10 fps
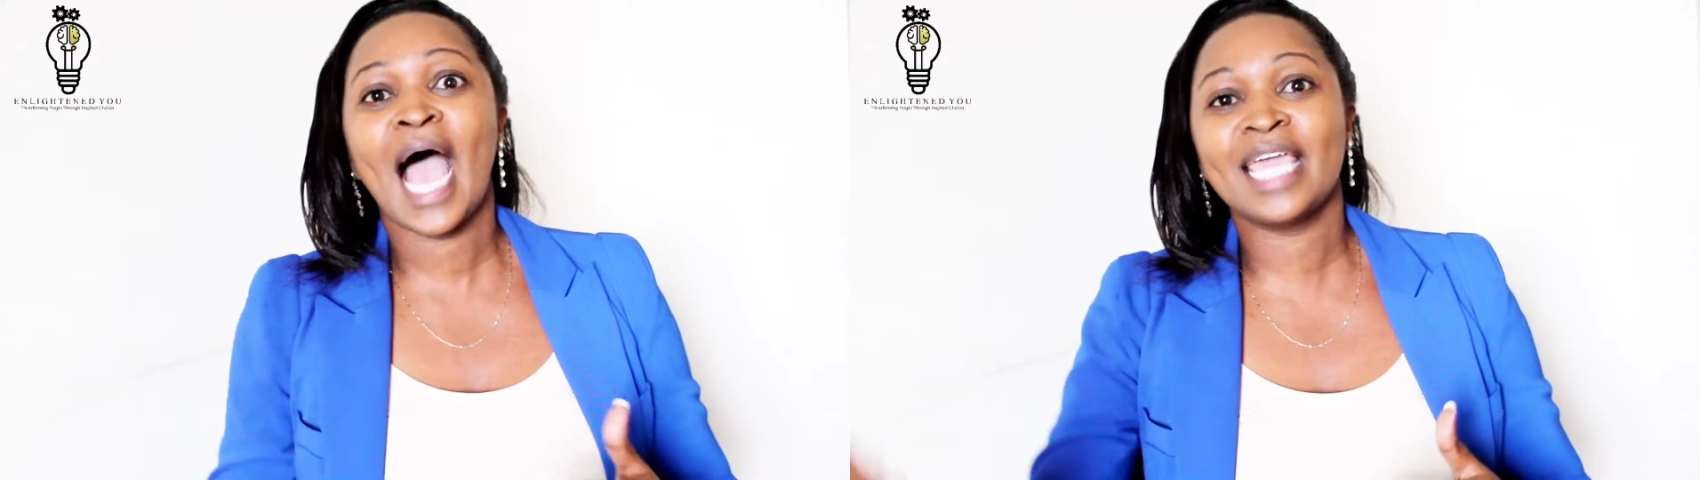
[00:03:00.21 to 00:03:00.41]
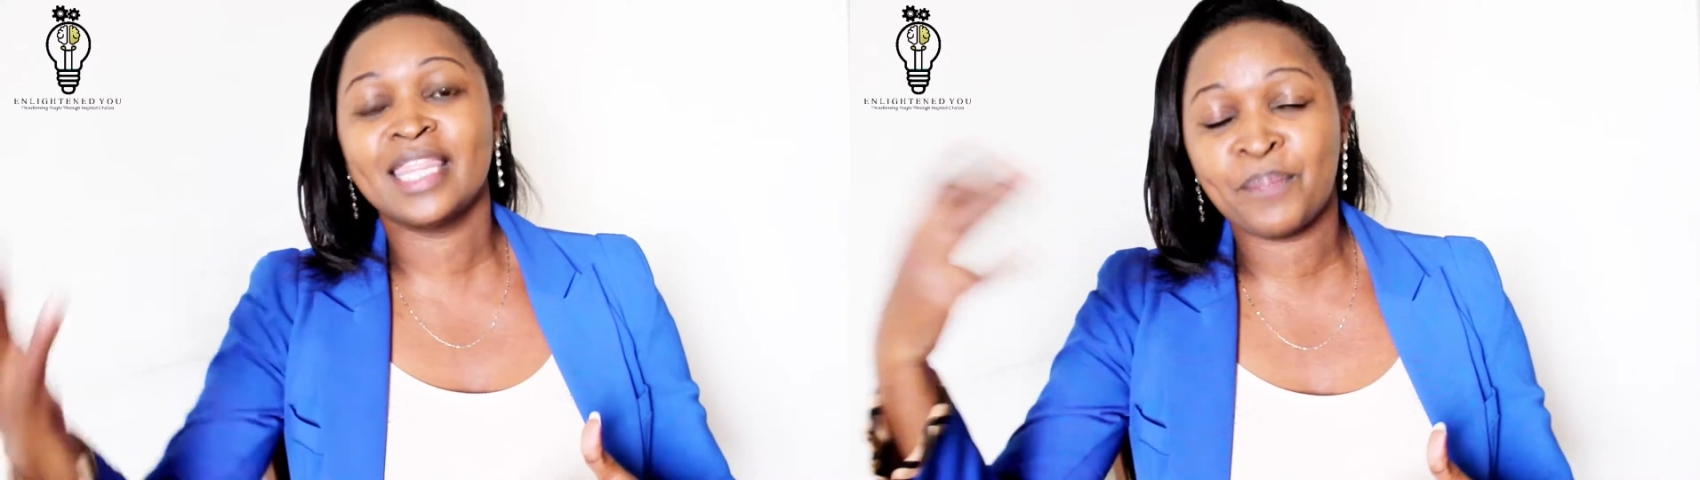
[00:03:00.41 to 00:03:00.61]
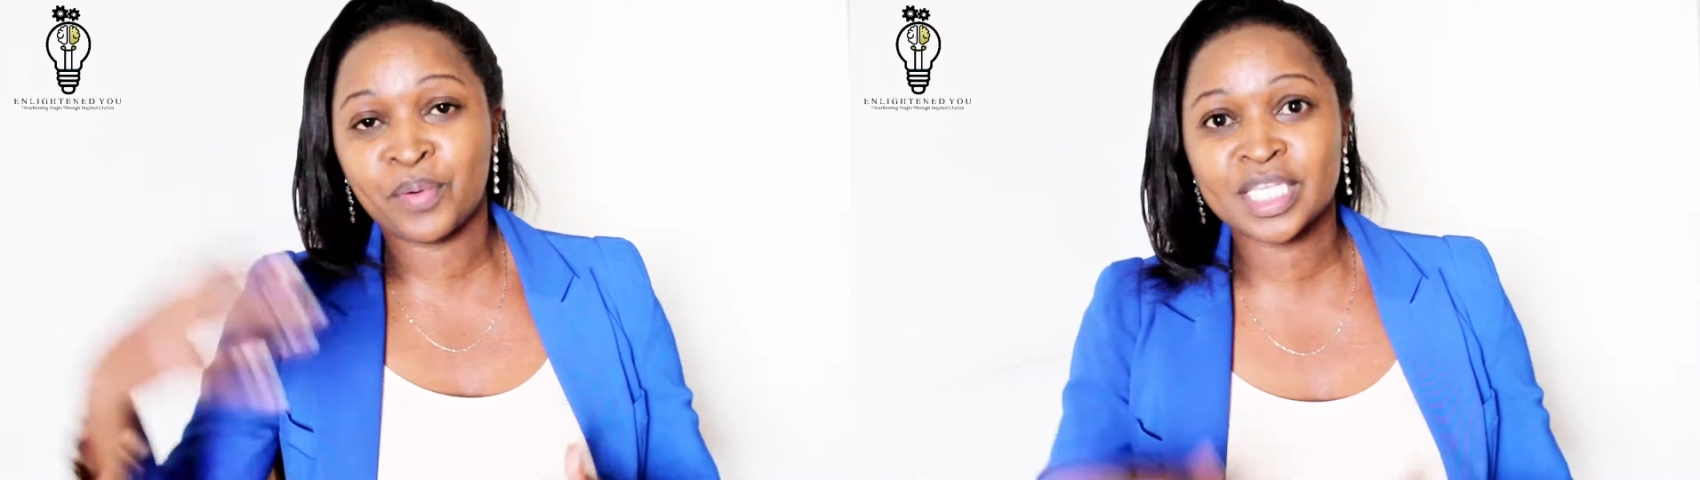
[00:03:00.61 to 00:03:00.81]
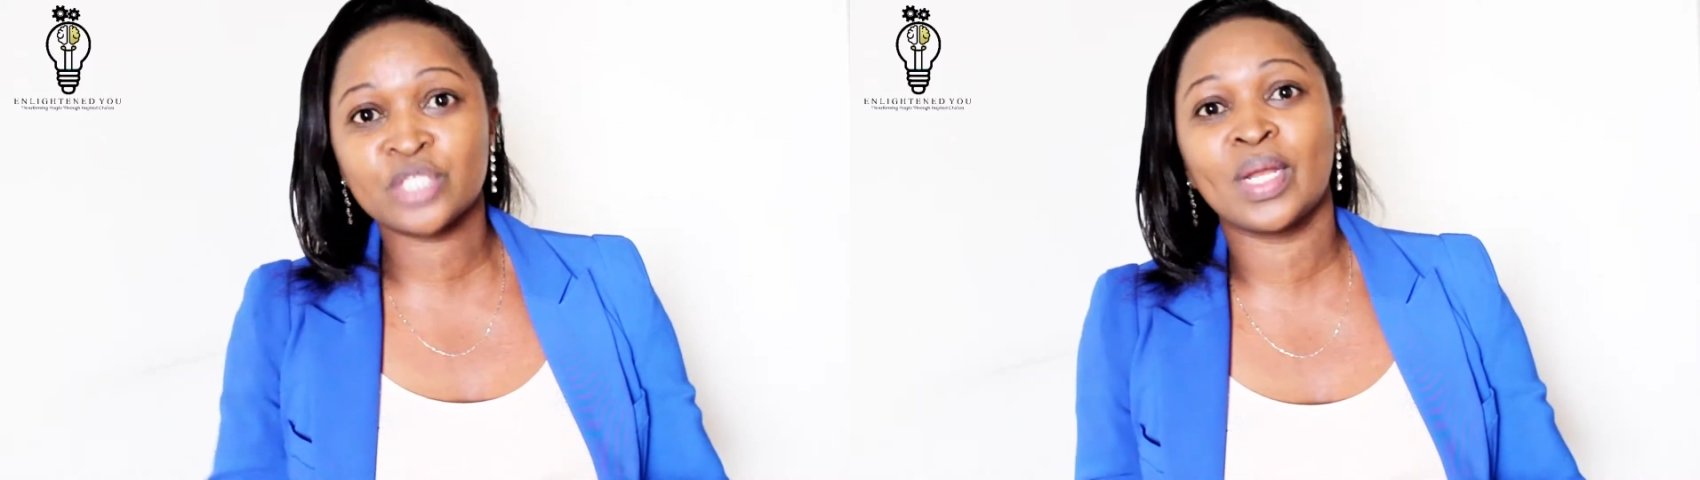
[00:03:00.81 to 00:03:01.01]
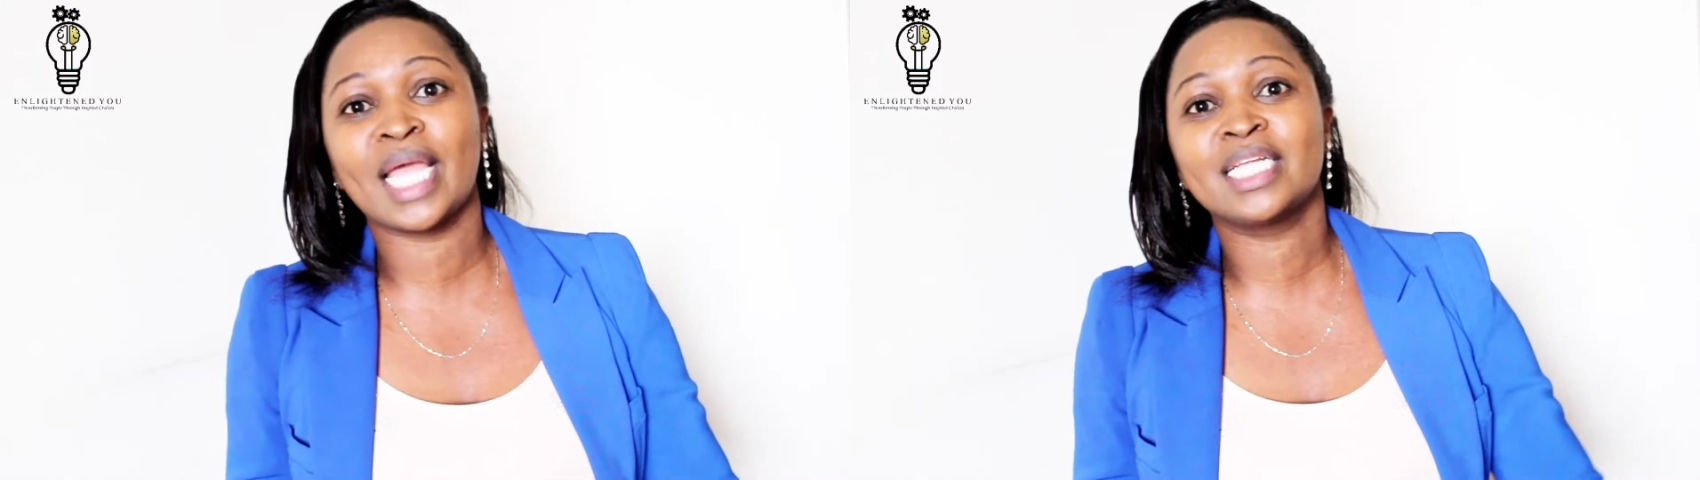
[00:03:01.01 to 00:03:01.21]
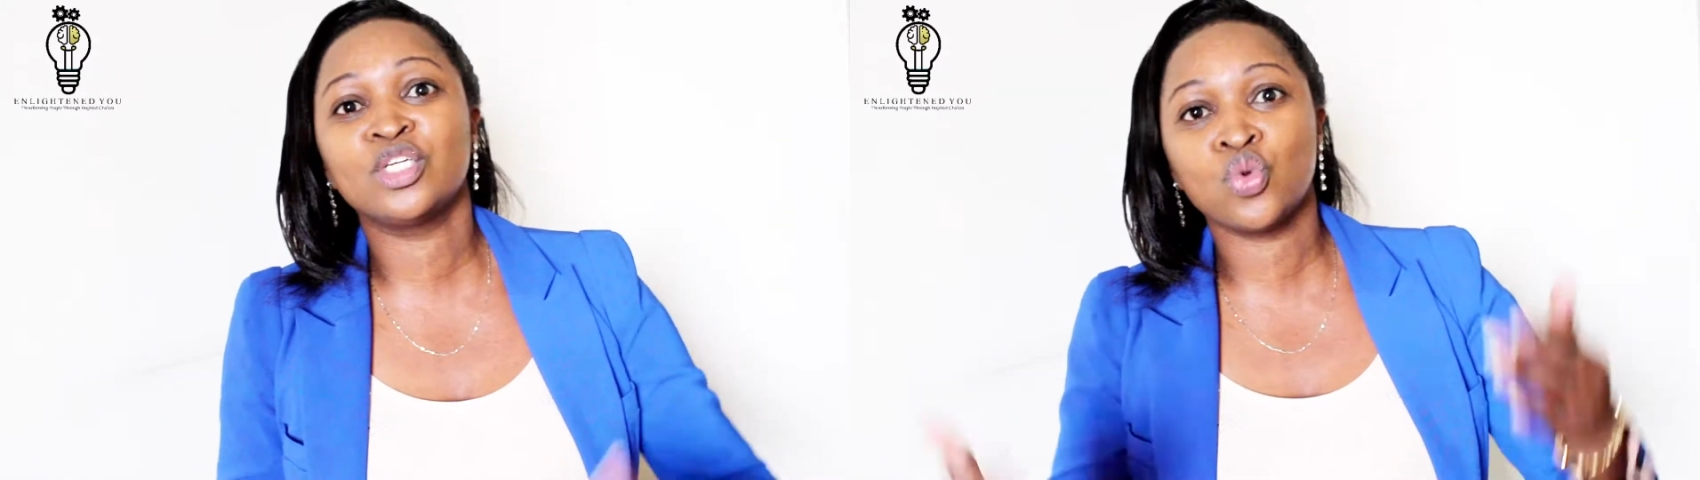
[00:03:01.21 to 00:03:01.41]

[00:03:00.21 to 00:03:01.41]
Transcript: and in the process you're likely